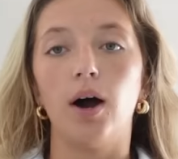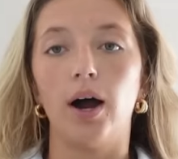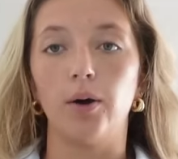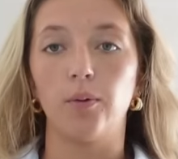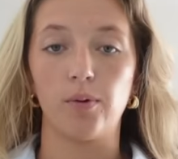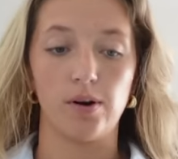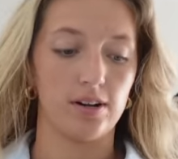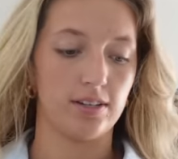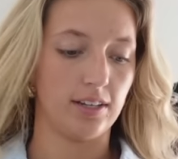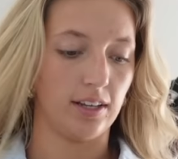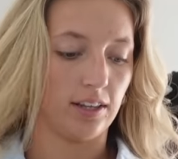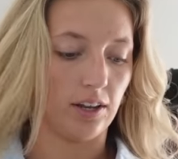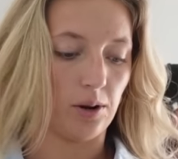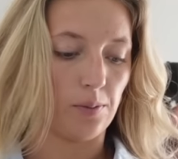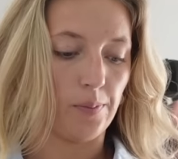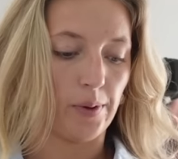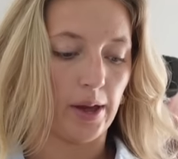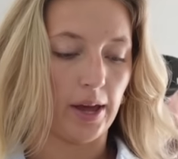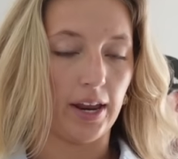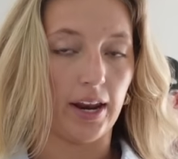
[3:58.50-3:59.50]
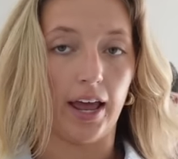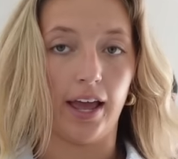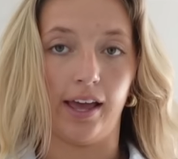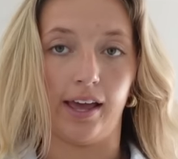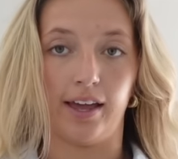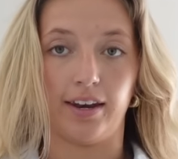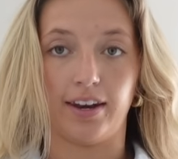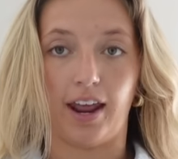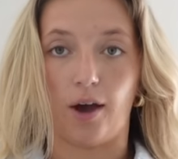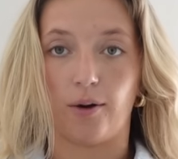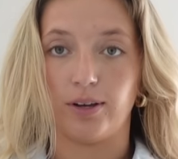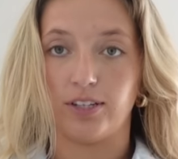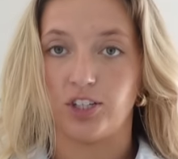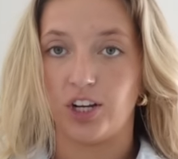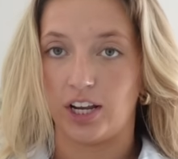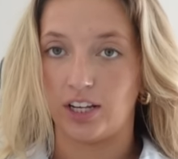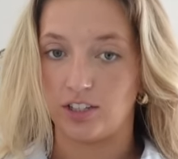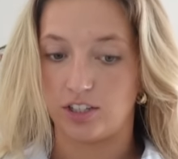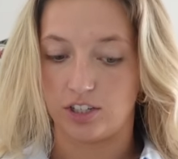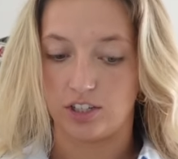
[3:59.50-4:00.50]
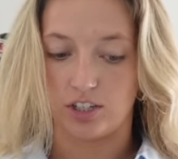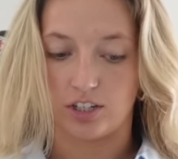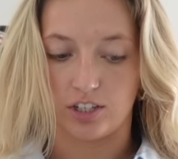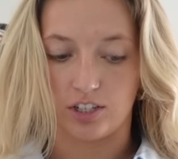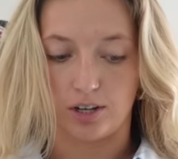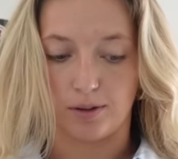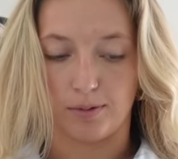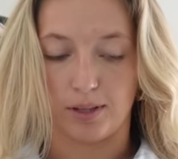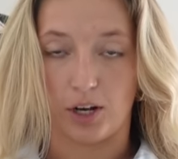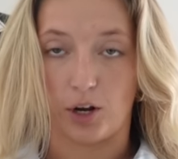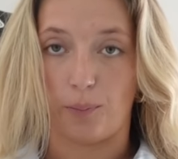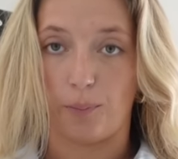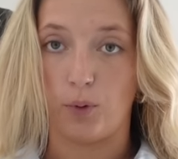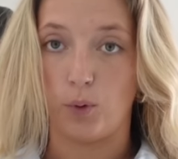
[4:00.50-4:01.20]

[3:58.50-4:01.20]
I worked a little bit and now we changed into some little